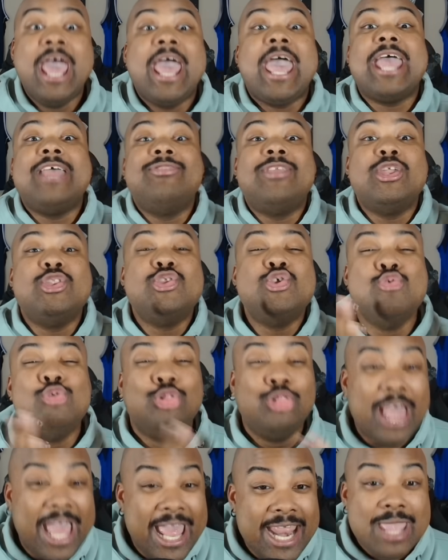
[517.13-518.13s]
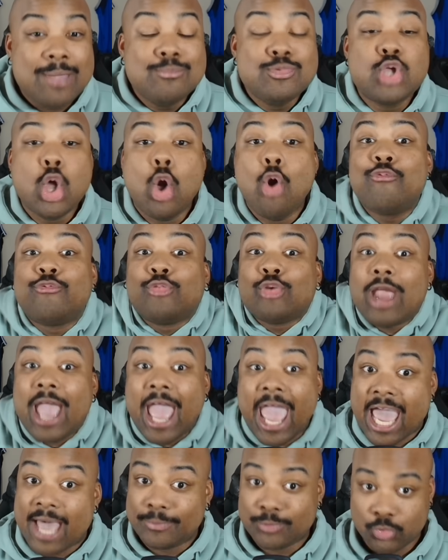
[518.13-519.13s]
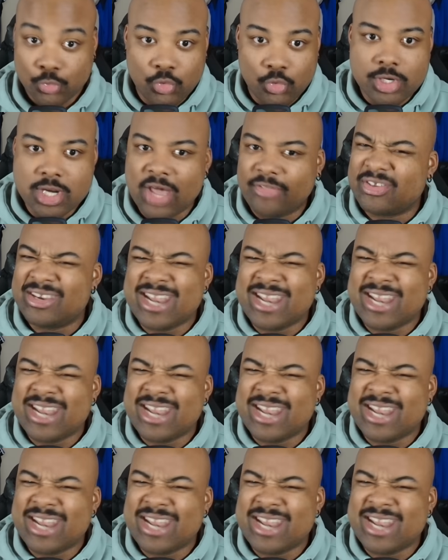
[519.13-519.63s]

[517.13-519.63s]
And then you let him go for absolutely nothing.